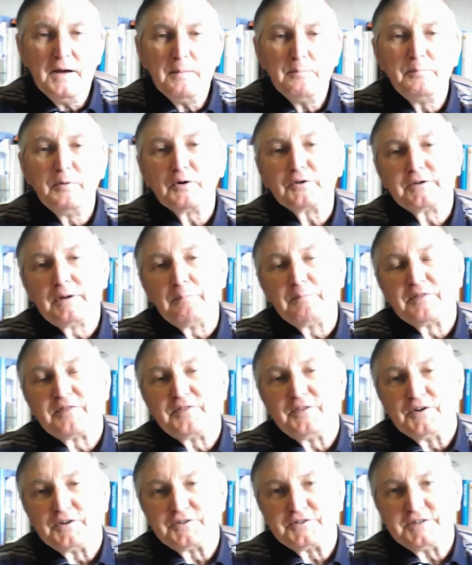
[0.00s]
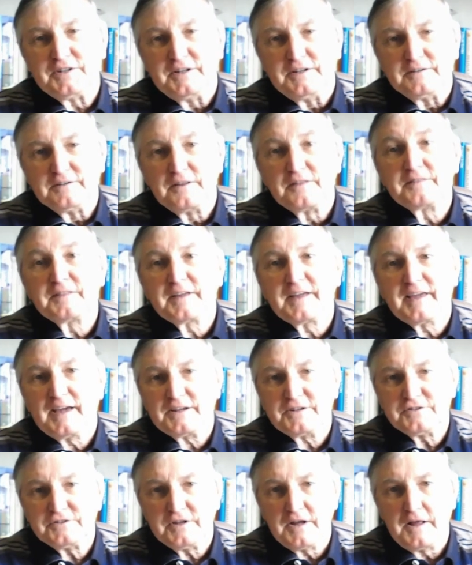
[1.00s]
Book number 13, The
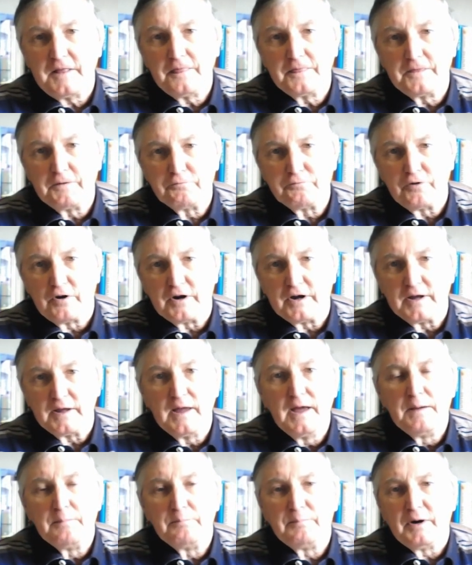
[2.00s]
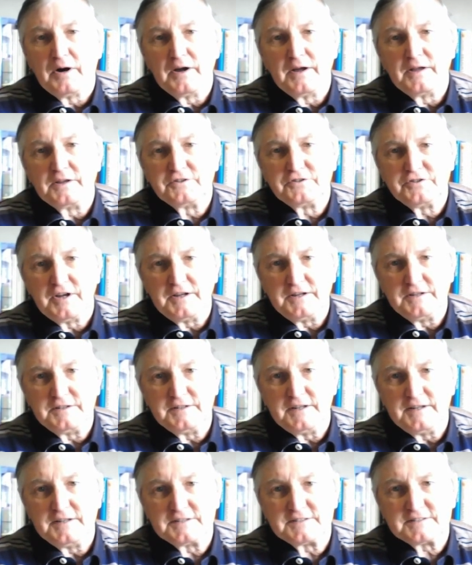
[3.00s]
Catcher in the Rye by
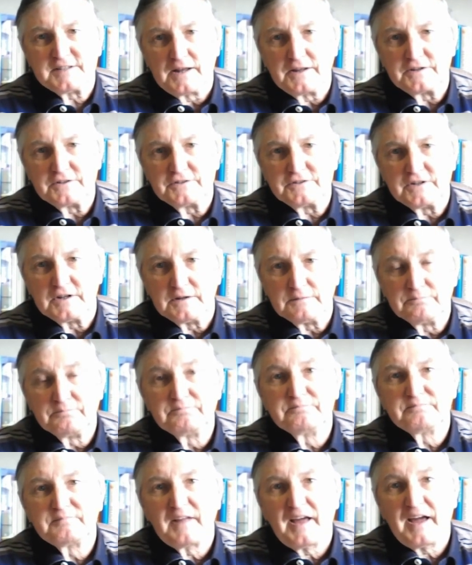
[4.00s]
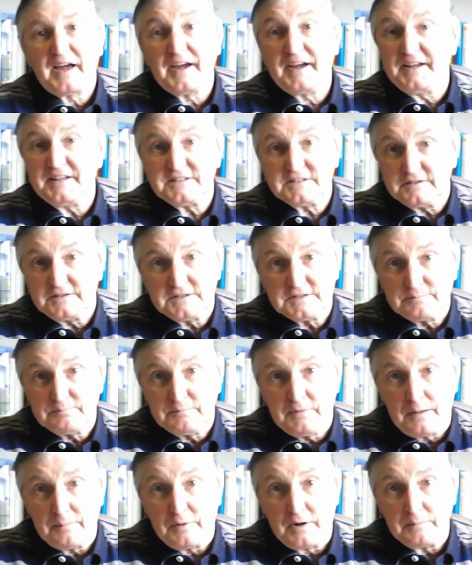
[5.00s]
J.D. Salinger. Hated this
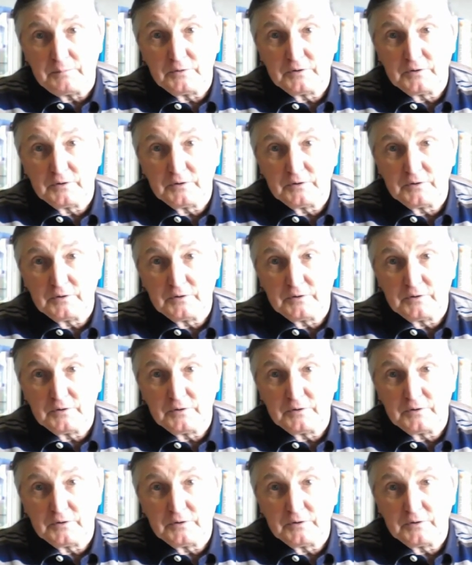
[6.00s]
Marmite